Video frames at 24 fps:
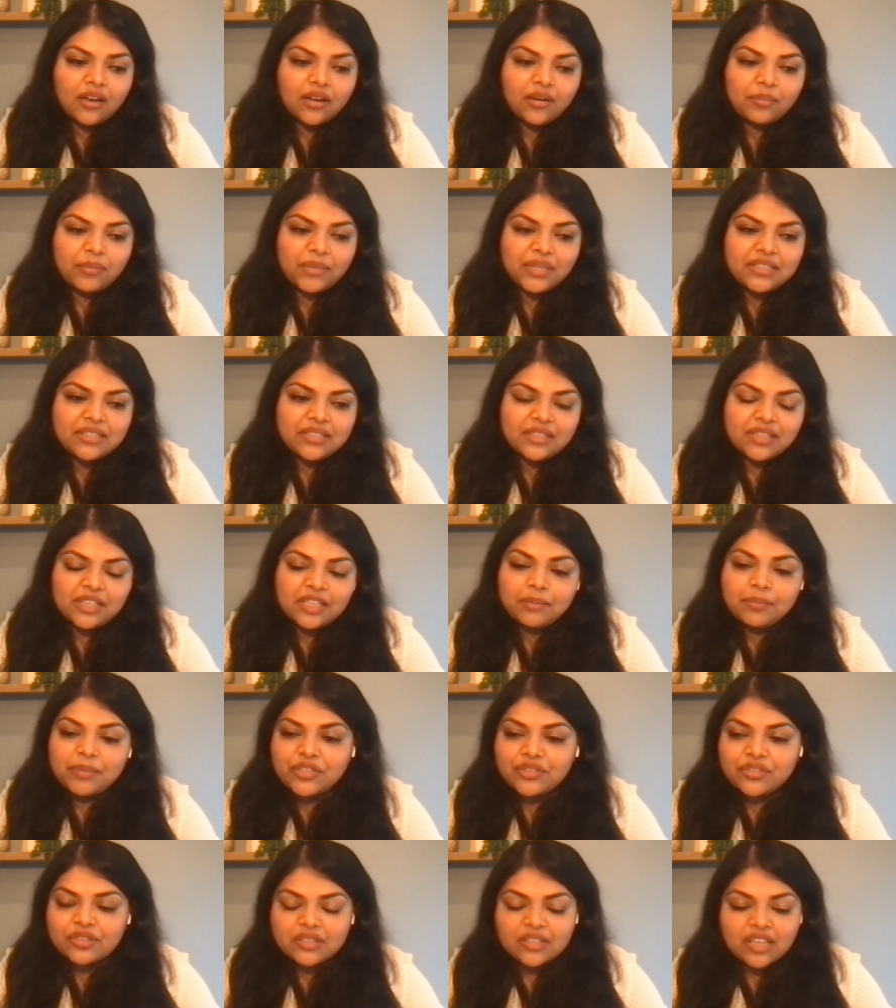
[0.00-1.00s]
Basically,
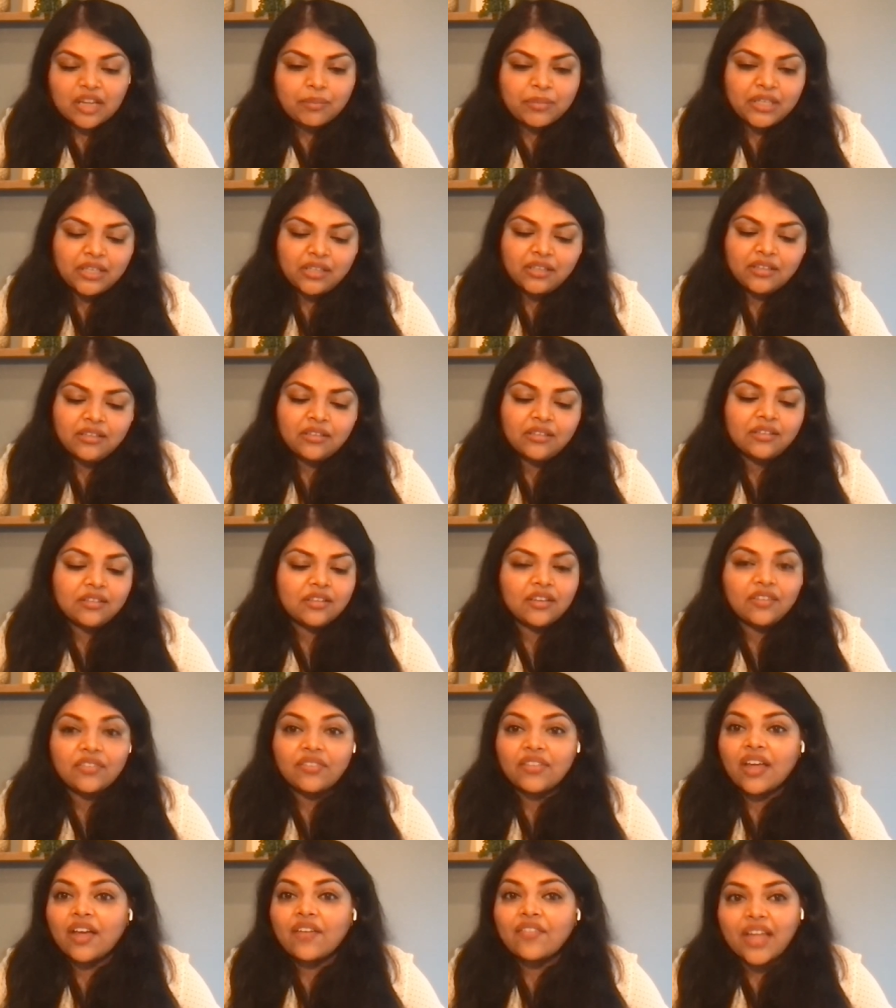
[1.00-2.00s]
patients come in.
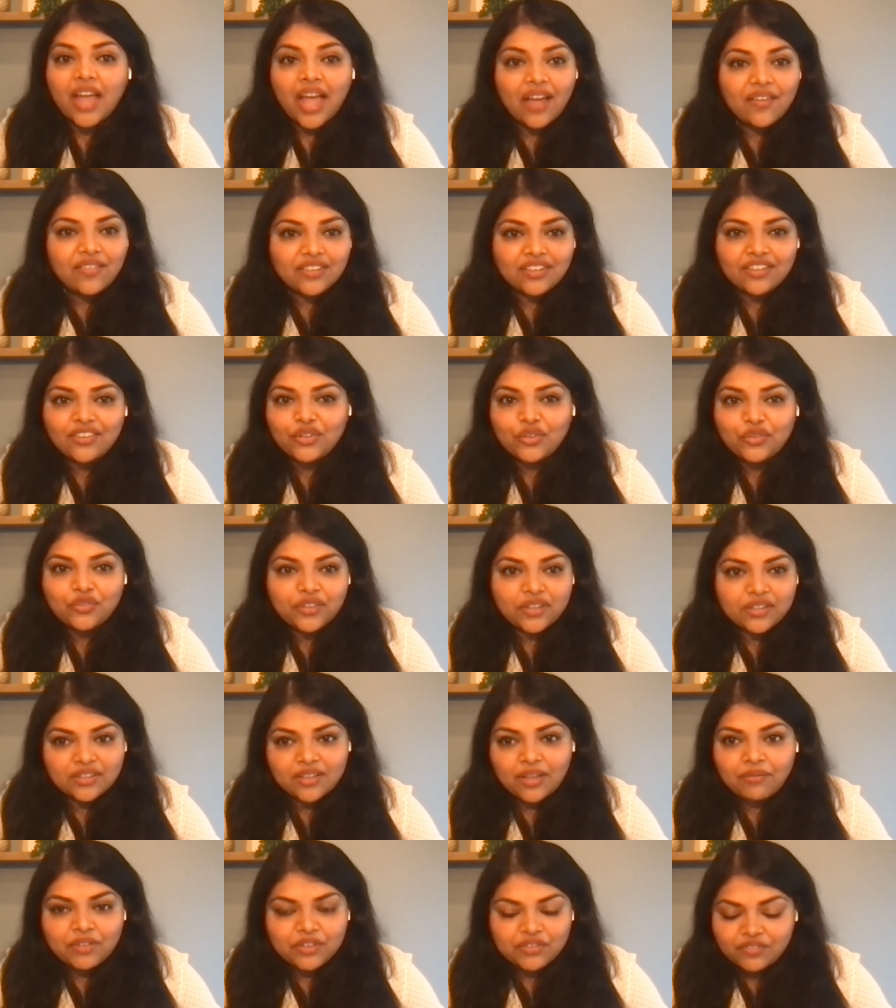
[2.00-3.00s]
If they have cavities, you fix
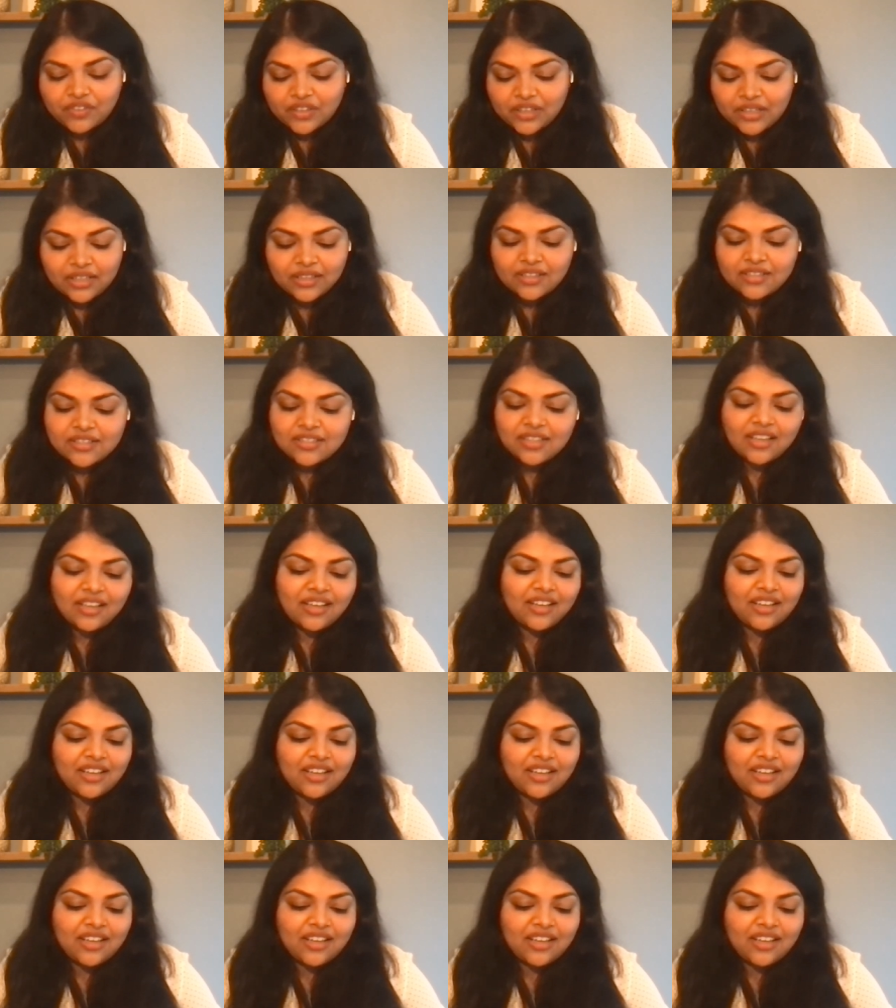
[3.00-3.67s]
them with fillings.